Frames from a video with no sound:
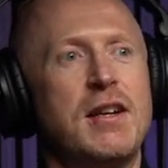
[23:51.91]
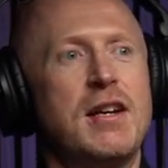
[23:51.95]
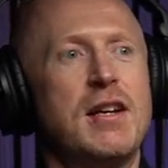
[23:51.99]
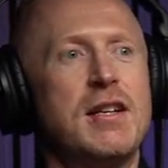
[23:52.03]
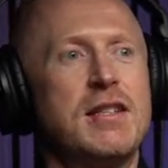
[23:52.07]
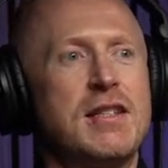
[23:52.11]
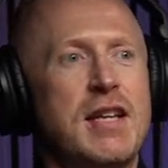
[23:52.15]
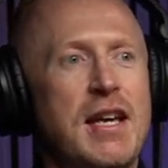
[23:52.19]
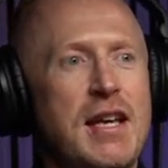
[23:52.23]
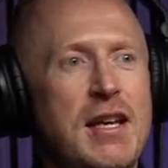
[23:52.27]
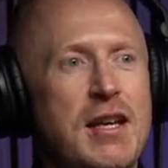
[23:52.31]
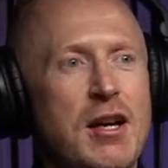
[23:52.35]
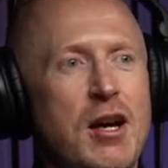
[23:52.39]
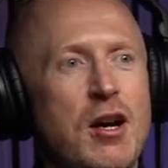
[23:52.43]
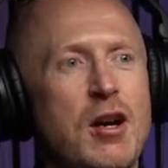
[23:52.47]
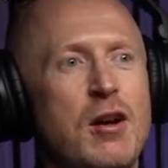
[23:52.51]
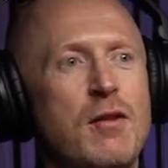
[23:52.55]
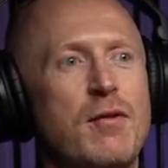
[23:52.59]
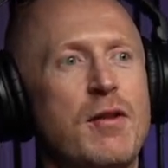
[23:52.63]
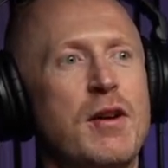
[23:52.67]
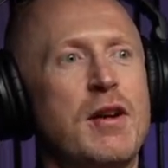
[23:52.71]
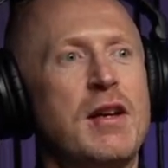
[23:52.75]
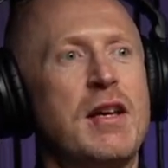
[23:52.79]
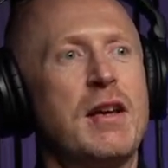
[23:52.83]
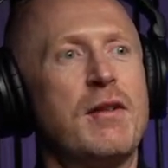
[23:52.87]
take
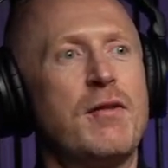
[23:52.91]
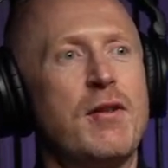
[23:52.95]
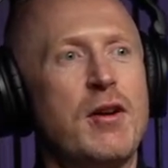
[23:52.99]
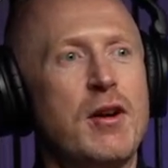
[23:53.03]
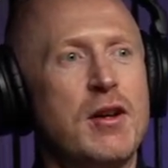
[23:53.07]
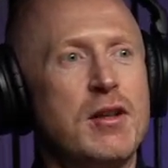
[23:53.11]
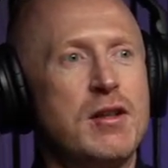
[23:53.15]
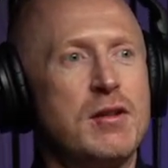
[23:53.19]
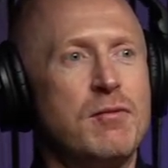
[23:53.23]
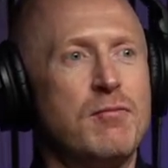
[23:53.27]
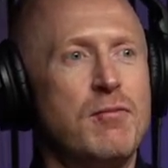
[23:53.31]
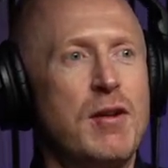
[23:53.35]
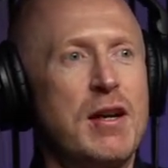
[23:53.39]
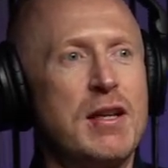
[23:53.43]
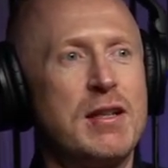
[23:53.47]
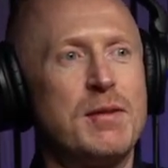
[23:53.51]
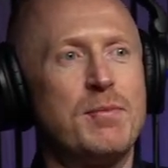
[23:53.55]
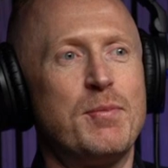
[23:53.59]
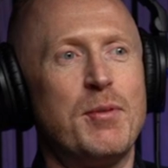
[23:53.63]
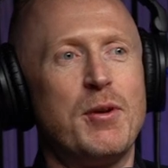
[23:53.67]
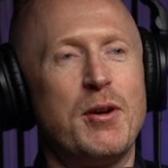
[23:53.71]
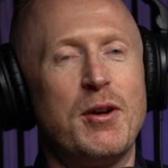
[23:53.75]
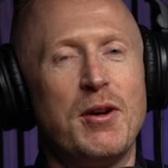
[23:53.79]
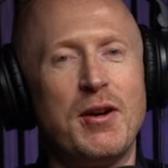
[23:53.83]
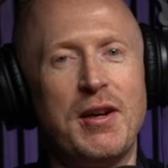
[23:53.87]
over, give her some
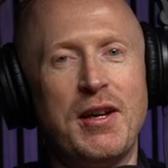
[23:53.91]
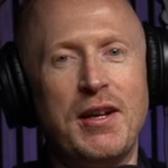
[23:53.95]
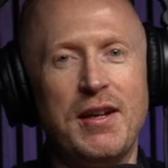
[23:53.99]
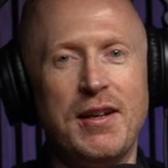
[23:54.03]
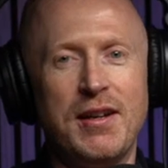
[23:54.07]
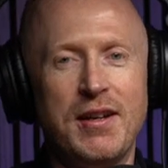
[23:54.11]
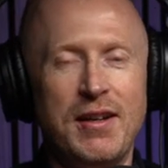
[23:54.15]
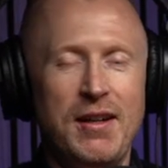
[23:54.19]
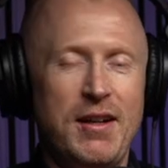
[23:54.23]
respite.